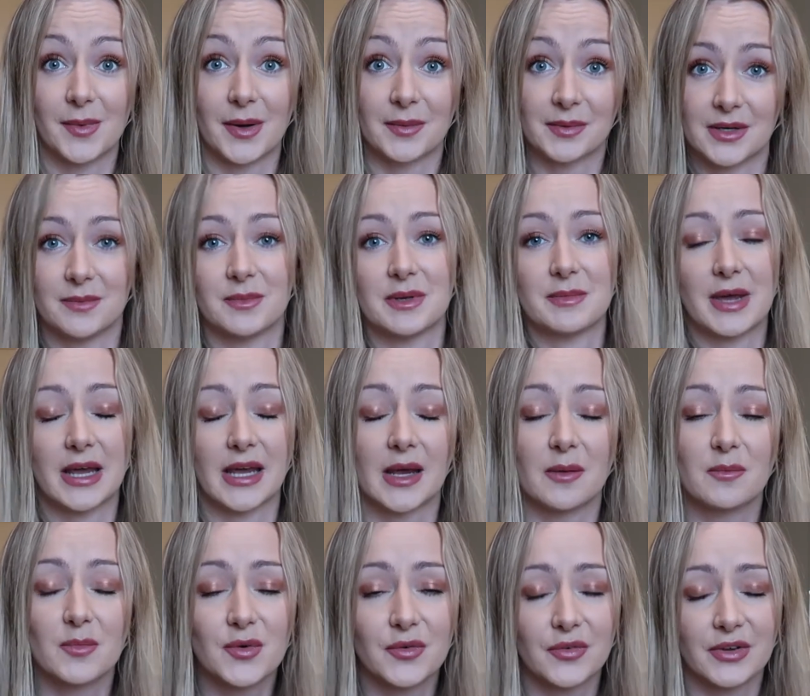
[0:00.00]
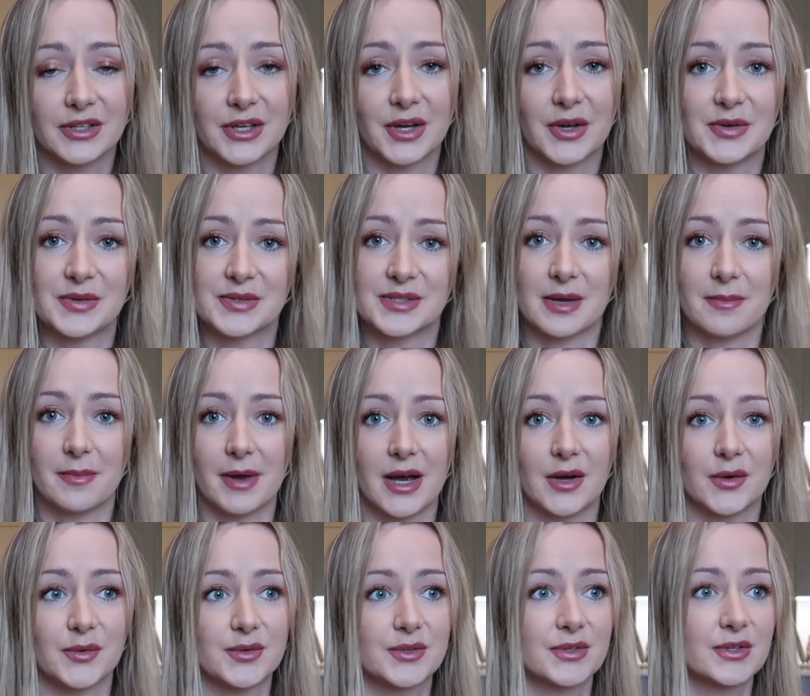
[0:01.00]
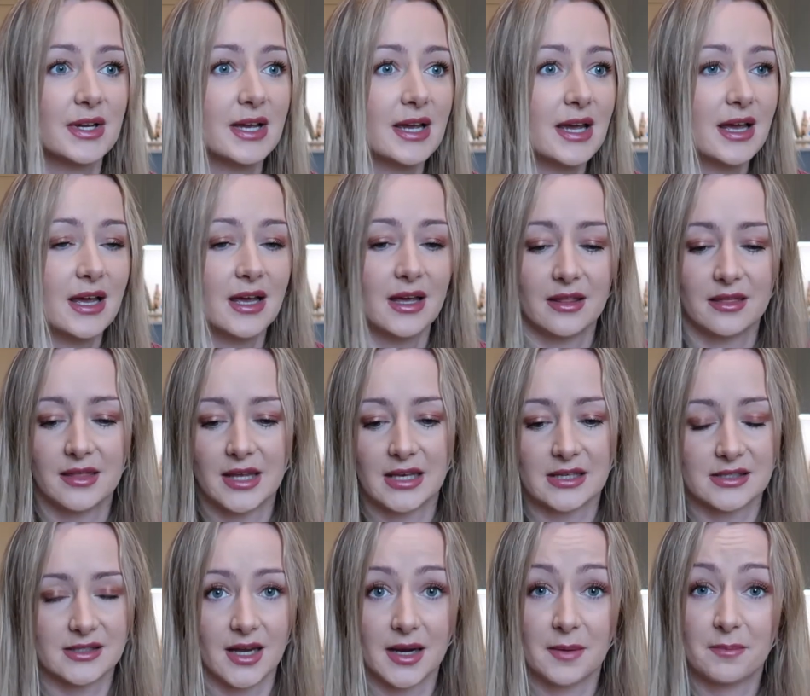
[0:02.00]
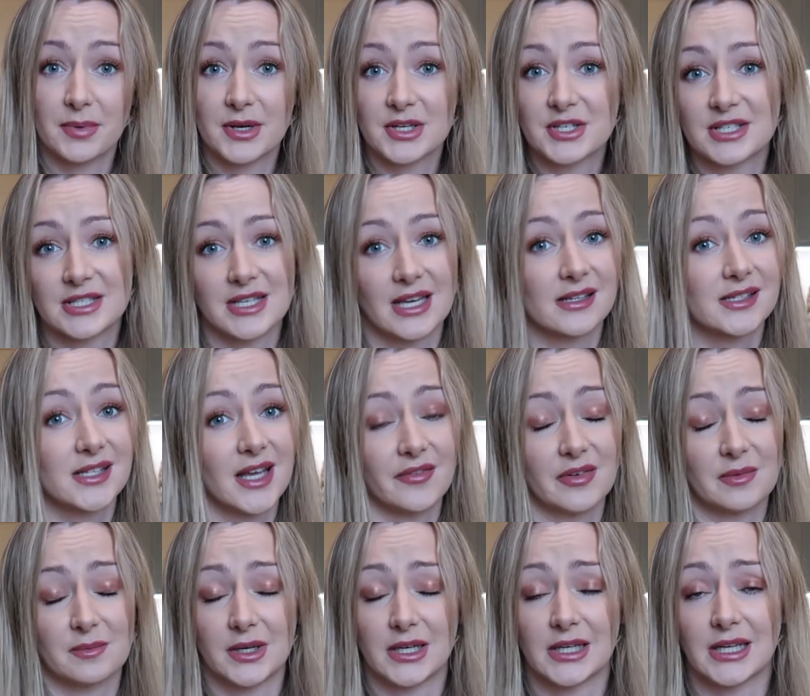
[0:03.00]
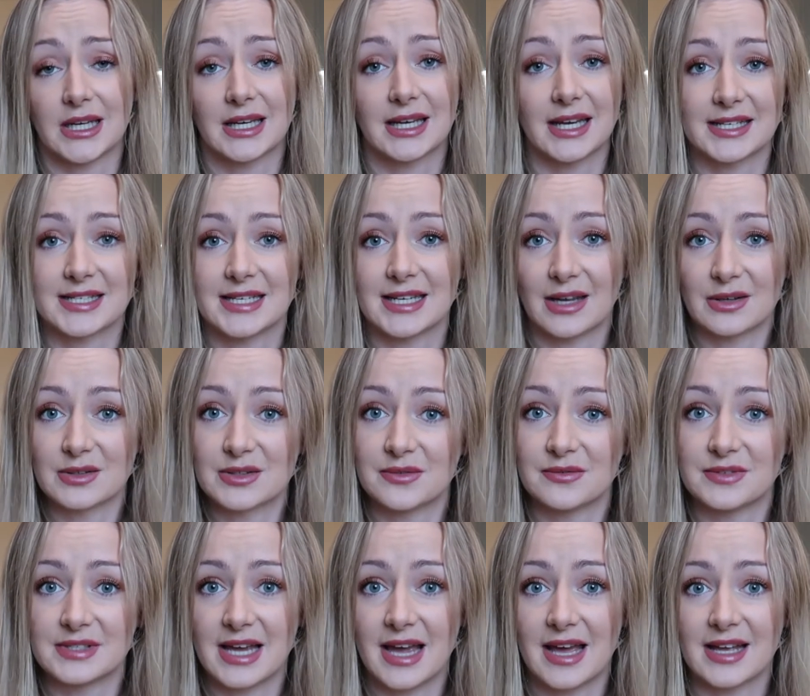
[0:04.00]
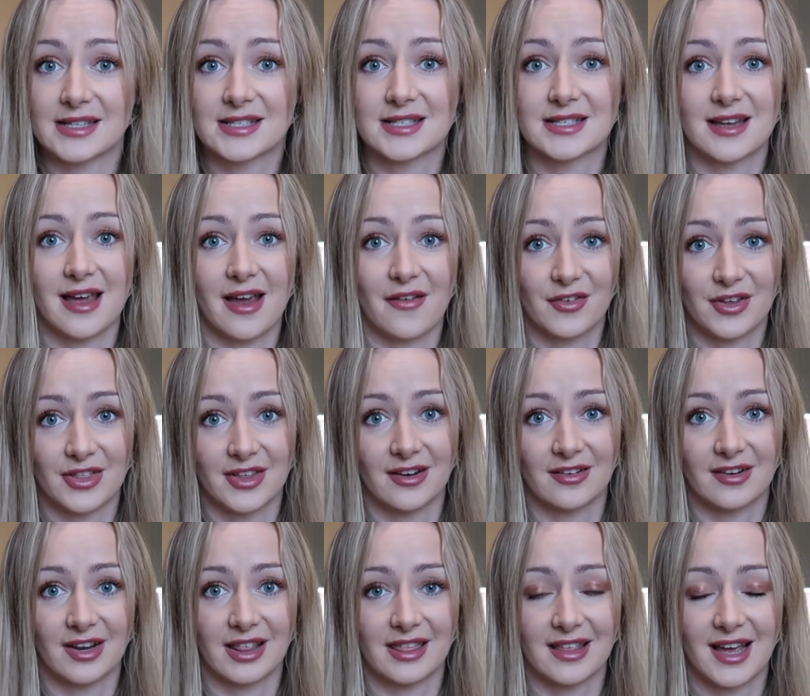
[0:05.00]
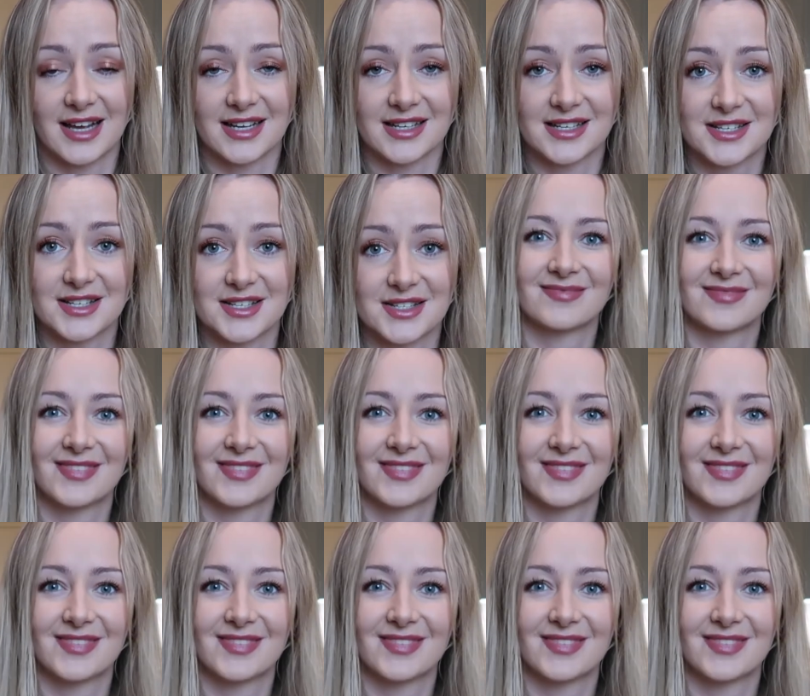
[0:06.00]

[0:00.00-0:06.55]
I'm going to be making more videos about things like budgeting, saving money, getting out of debt, everything like that.